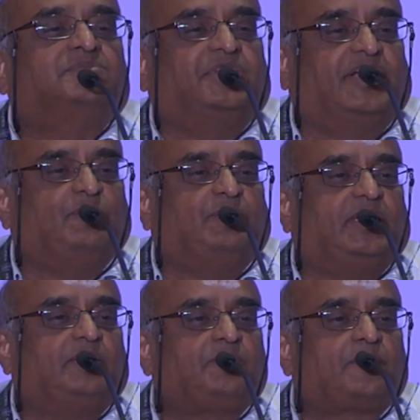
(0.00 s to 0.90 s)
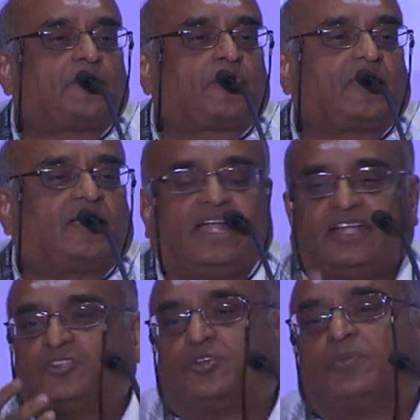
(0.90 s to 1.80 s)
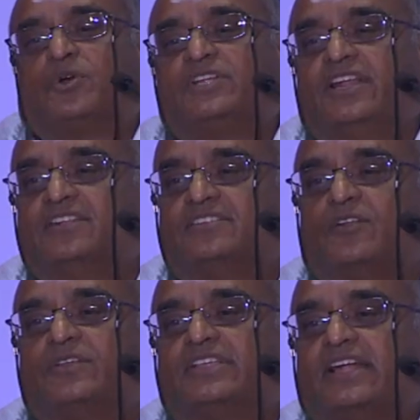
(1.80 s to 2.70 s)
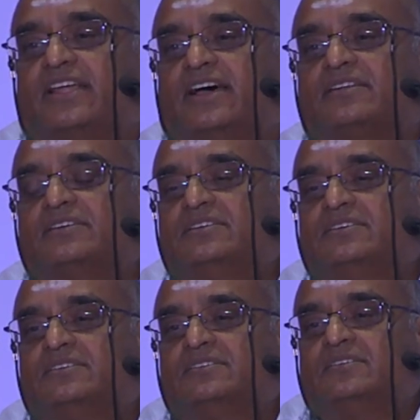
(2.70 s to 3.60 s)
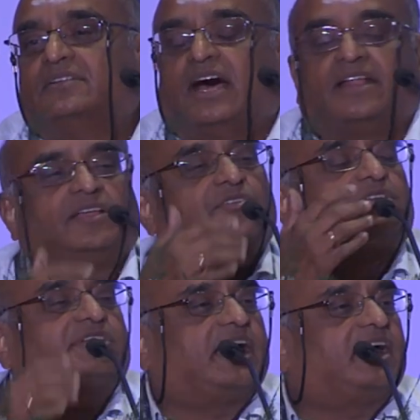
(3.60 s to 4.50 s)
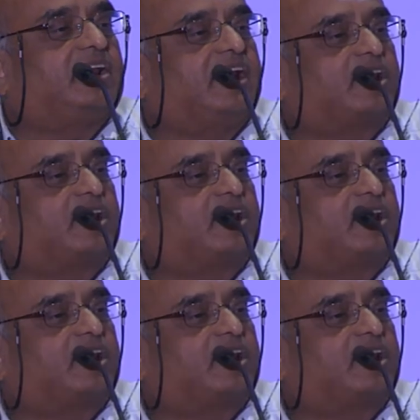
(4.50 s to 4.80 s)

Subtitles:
GDP, greatest portion in service sector, largest share in